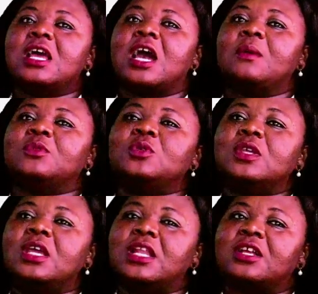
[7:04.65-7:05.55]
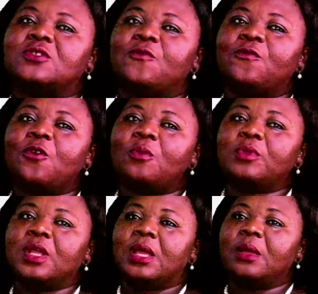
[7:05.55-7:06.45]
come together to form
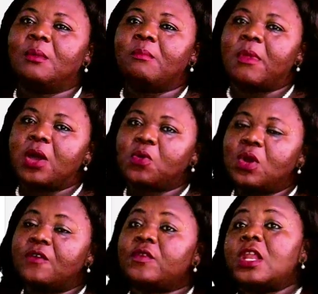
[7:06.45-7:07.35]
the macro level.